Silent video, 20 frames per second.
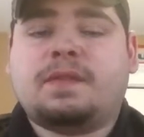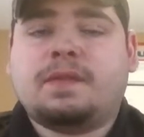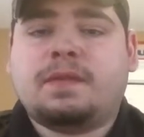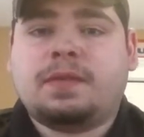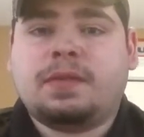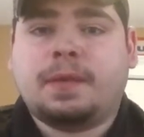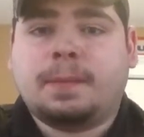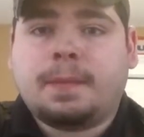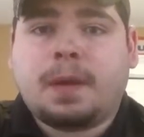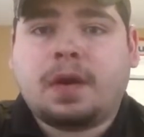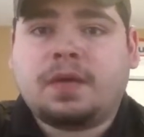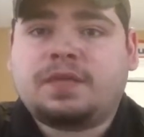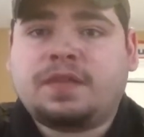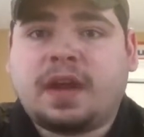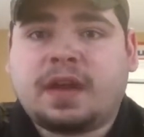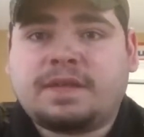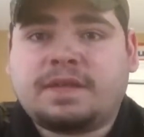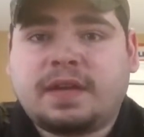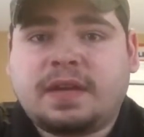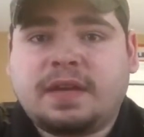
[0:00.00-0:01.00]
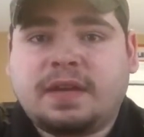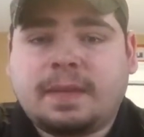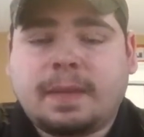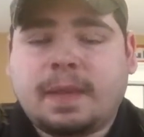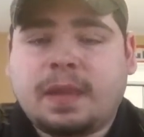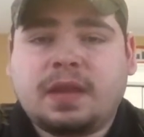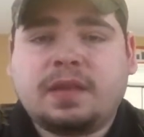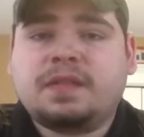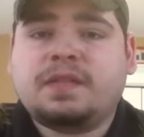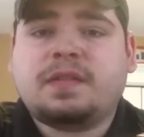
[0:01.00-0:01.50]
the most out of any.
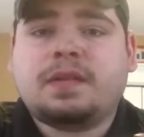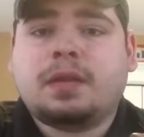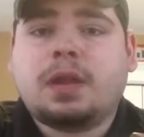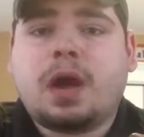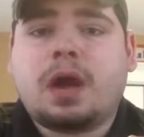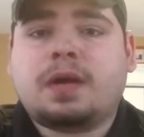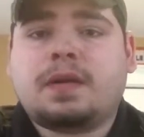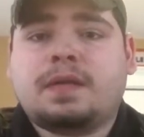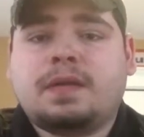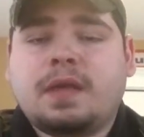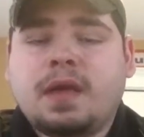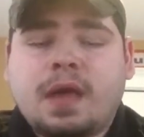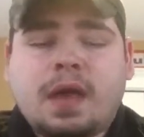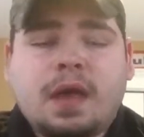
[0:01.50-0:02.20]
This is the longest.